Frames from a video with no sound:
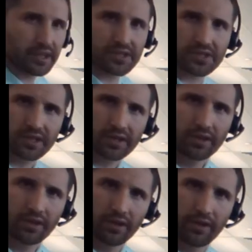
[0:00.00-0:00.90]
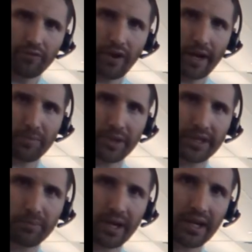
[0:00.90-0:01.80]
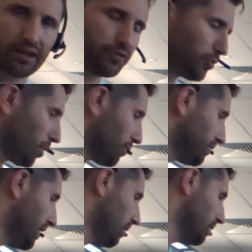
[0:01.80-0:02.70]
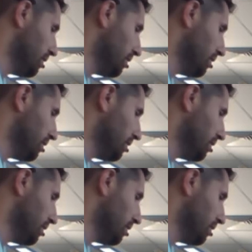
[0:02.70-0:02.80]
is vibrating back and forth. Now,